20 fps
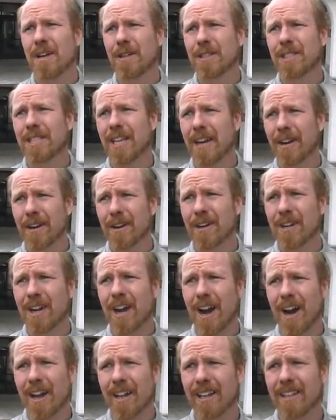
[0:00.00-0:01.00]
You know, Senator
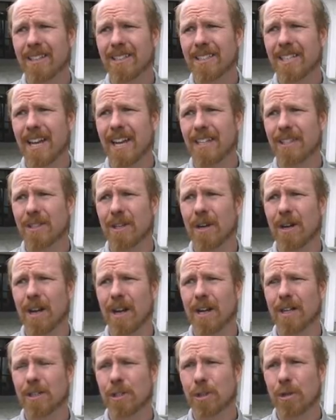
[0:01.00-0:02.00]
Collins has
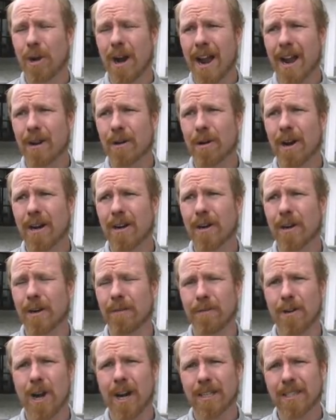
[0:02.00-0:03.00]
a track record
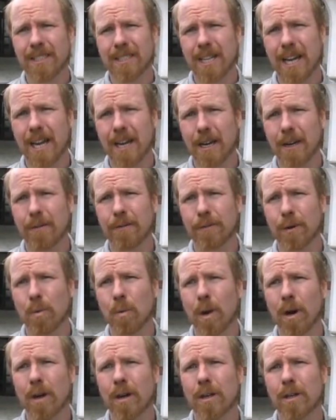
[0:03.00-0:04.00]
of not standing for
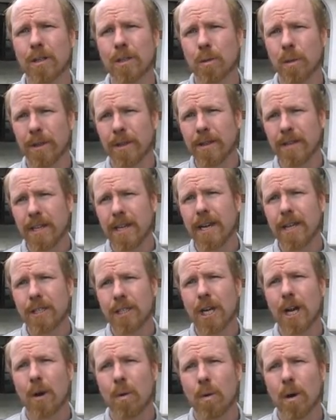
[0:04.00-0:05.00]
workers. When the
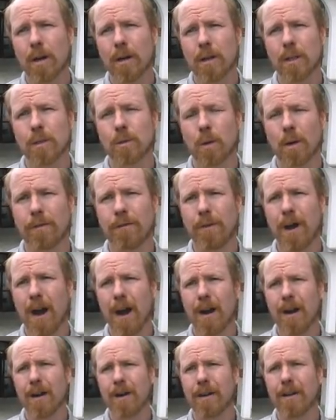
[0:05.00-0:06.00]
DHL workers were
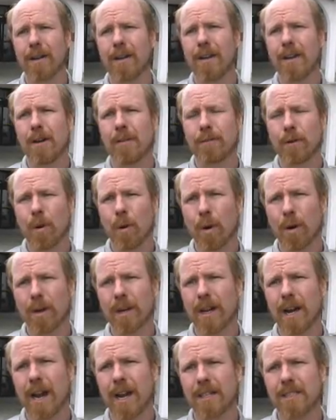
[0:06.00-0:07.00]
fired for
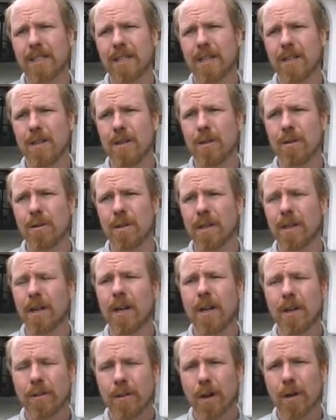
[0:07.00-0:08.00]
organizing a union,
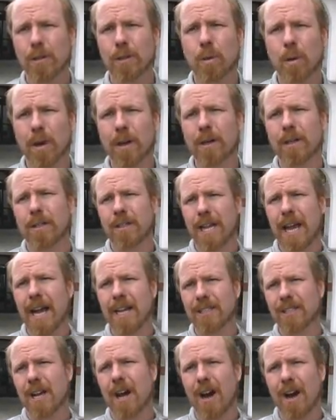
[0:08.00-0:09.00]
those workers
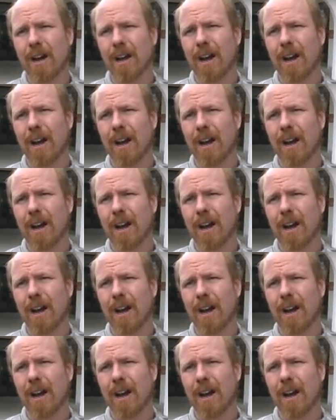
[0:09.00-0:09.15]
asked